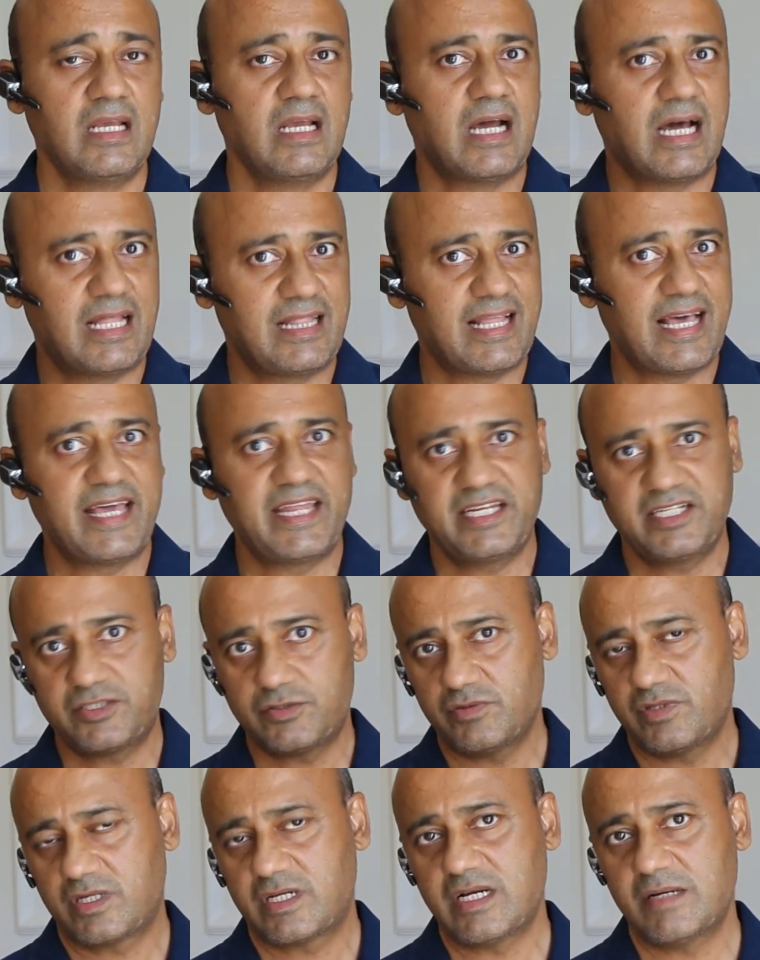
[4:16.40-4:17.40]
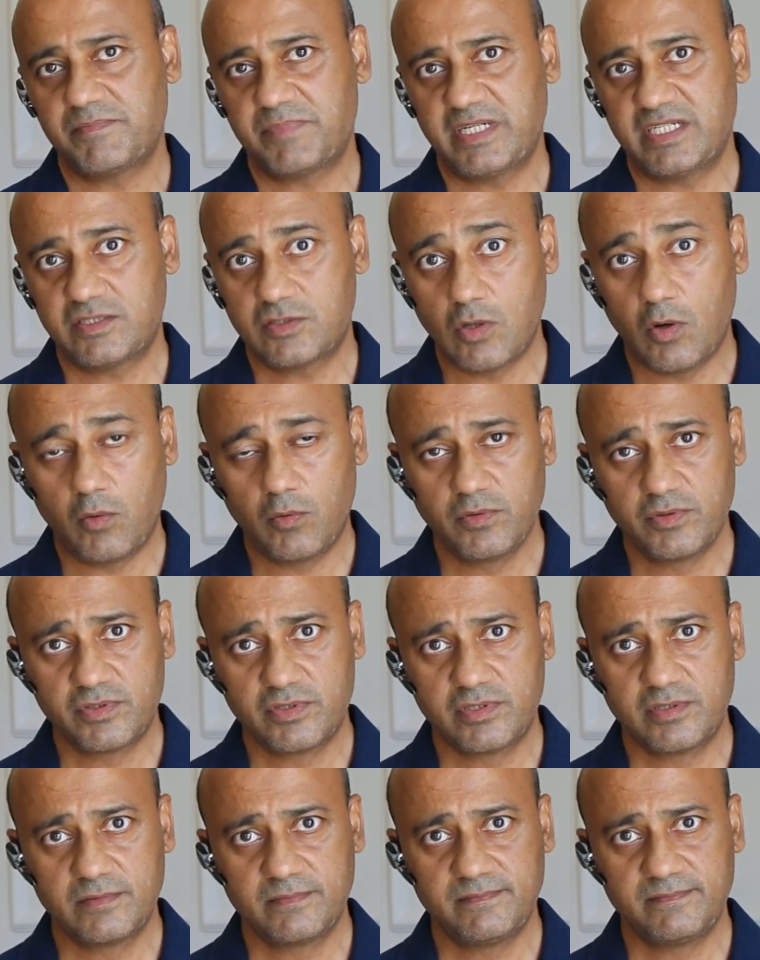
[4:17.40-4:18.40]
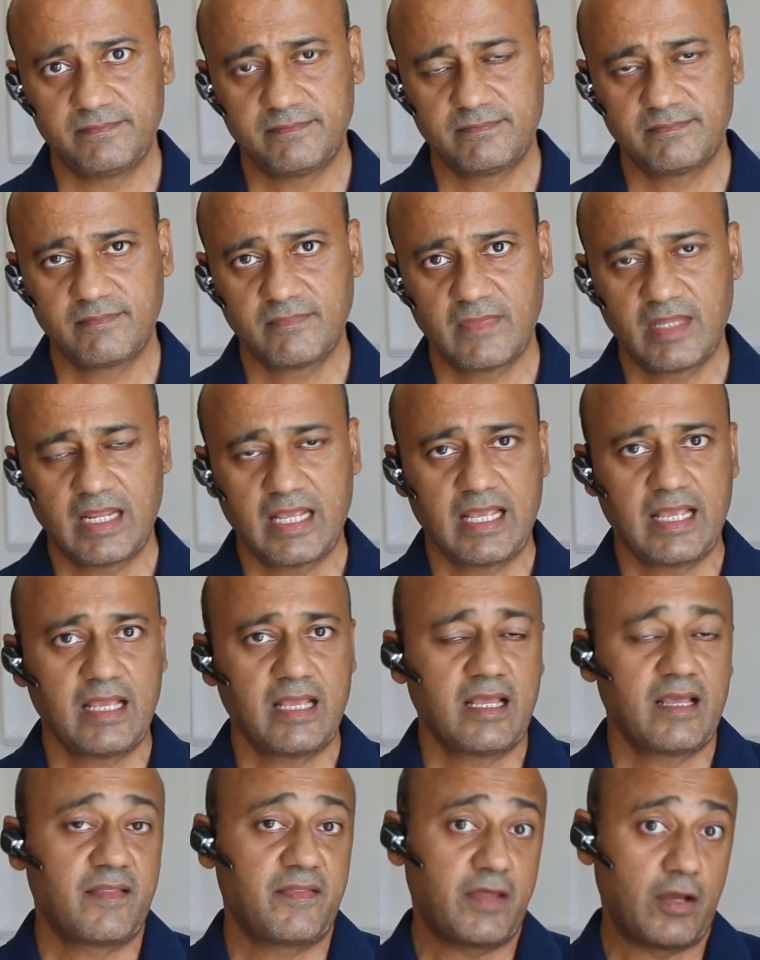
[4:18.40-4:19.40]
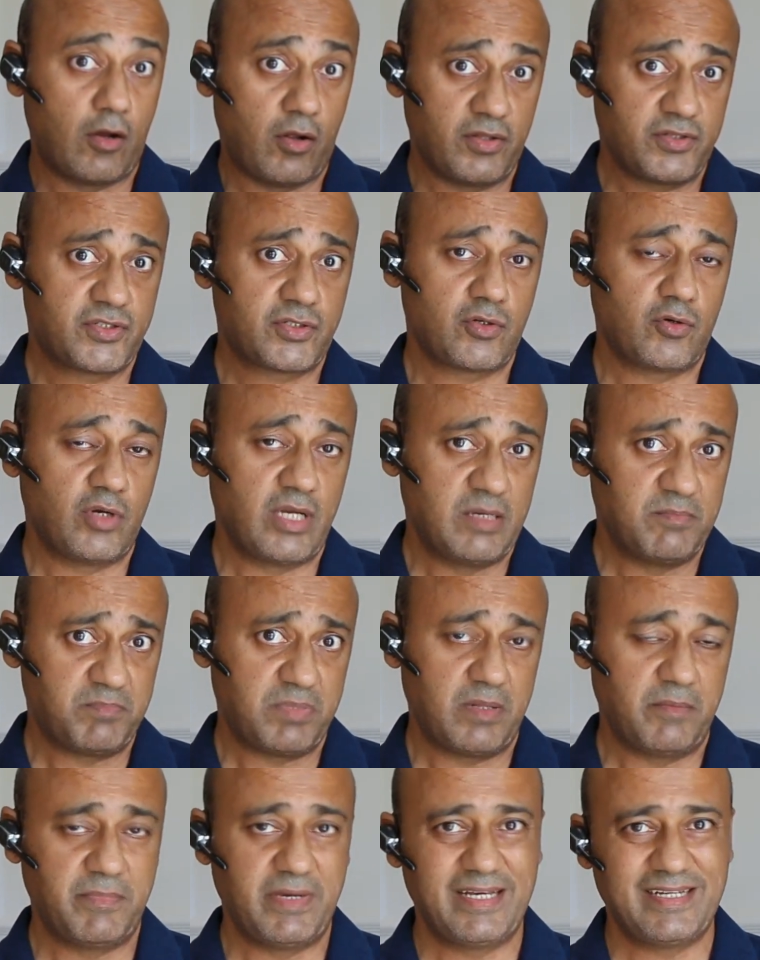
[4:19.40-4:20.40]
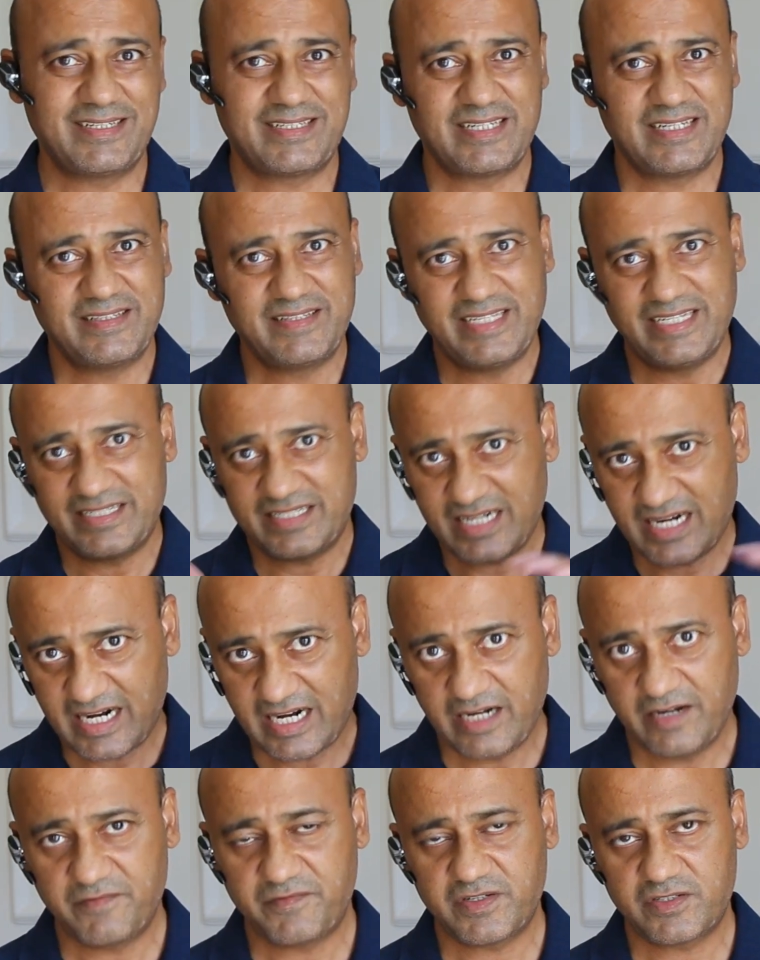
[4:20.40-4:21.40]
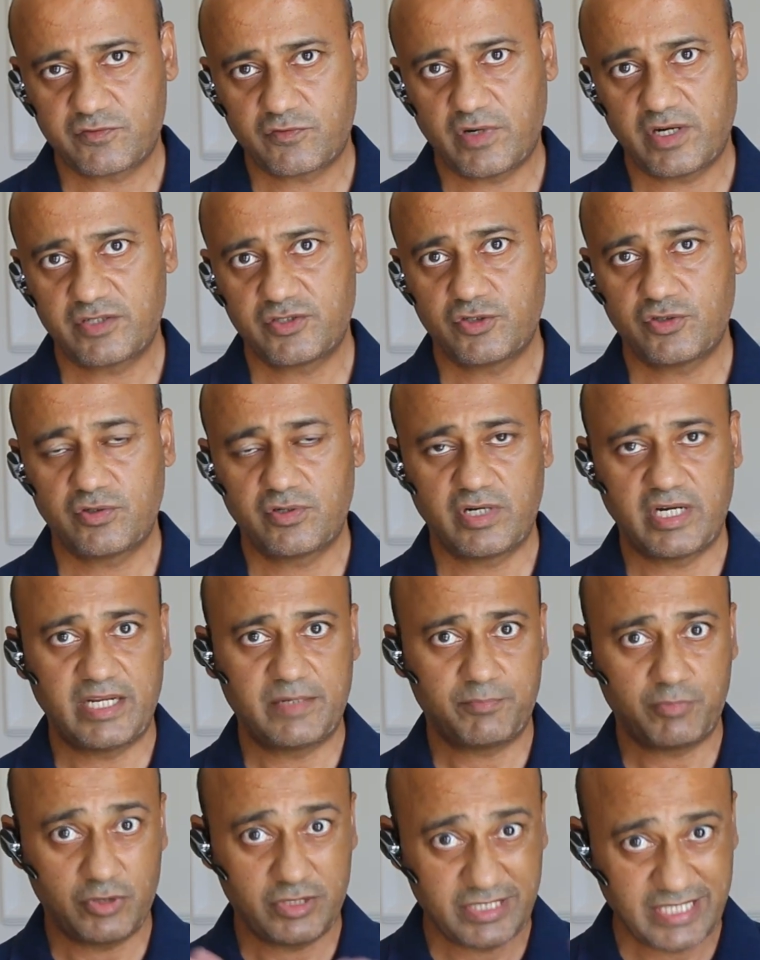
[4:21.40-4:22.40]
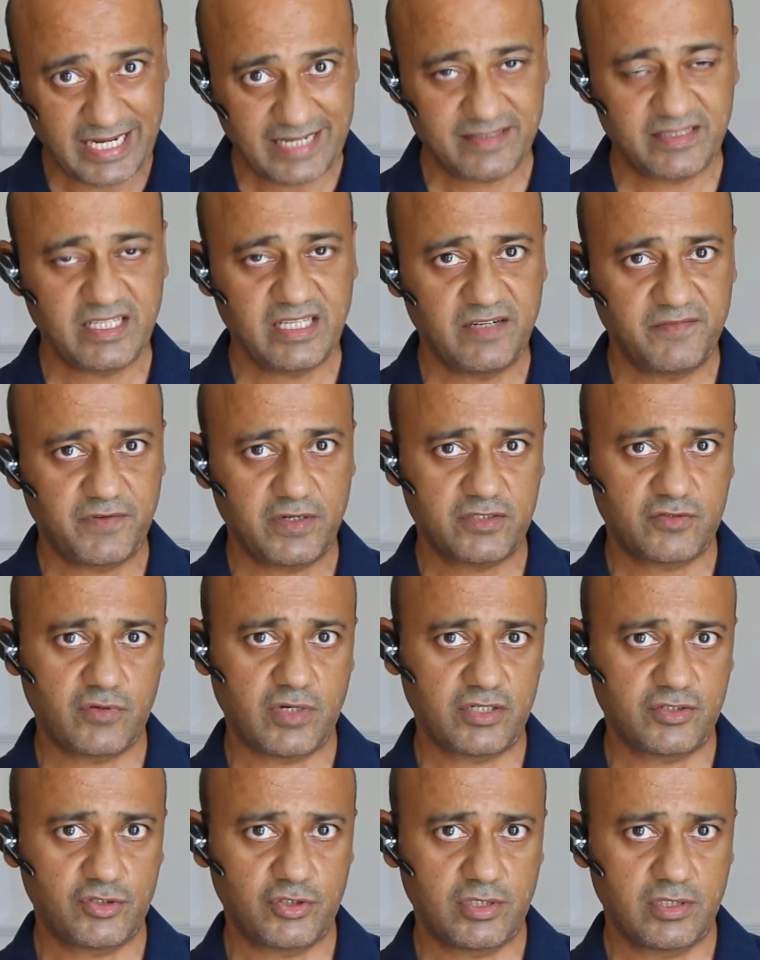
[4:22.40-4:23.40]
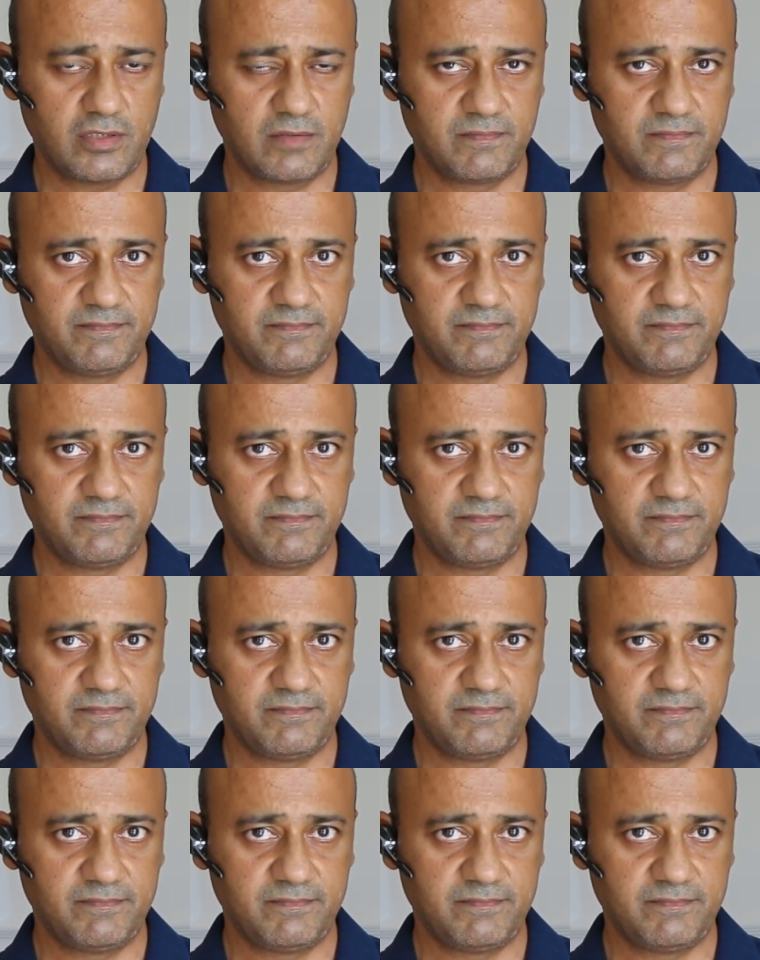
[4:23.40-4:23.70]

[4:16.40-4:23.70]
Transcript: aligning to the company's goals. They also implement the entire infrastructure and protect the infrastructure.